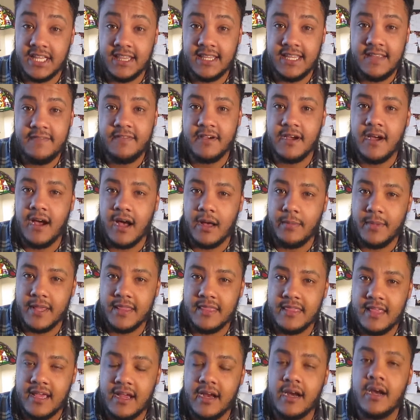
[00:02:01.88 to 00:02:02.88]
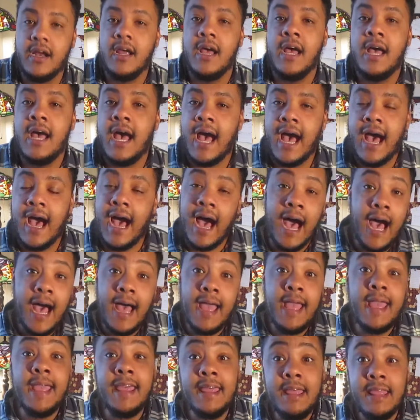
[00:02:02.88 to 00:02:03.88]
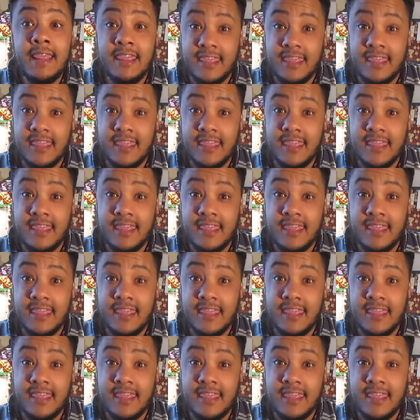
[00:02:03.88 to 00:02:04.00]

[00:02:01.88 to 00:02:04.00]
and leave a comment there. I